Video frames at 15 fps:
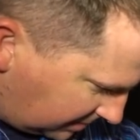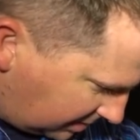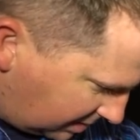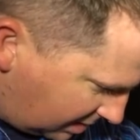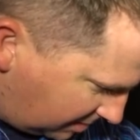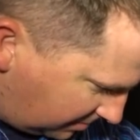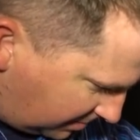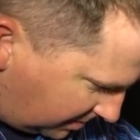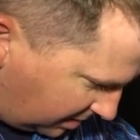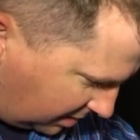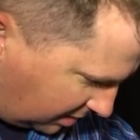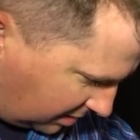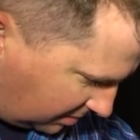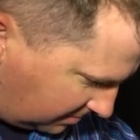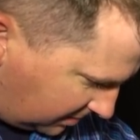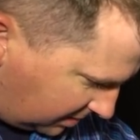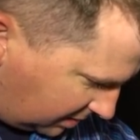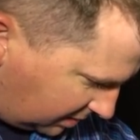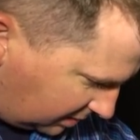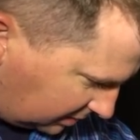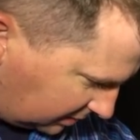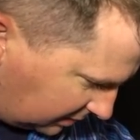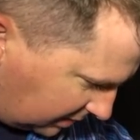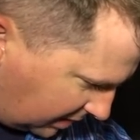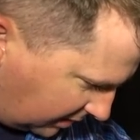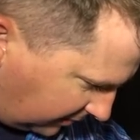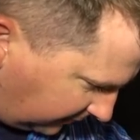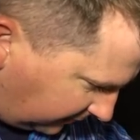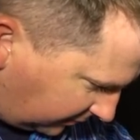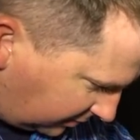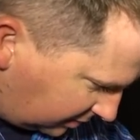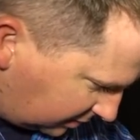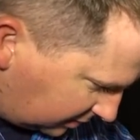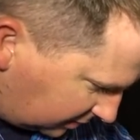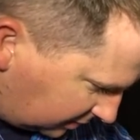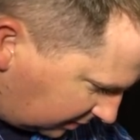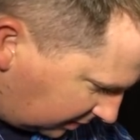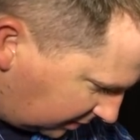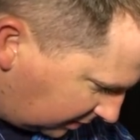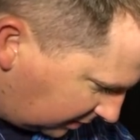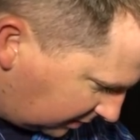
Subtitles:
Okay, pink means antifreeze.